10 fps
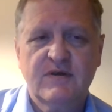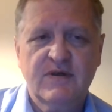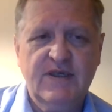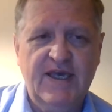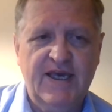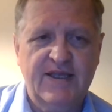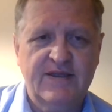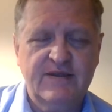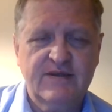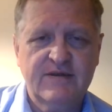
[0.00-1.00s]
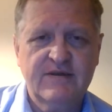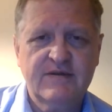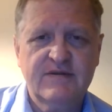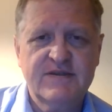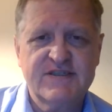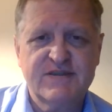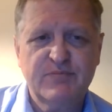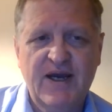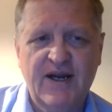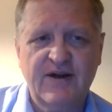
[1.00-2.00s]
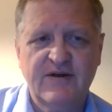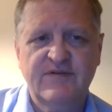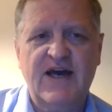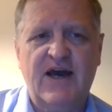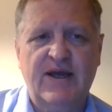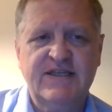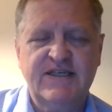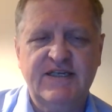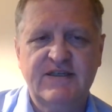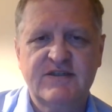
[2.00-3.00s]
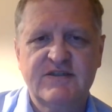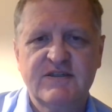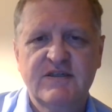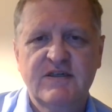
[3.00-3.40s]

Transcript: again, this is part of how I teach.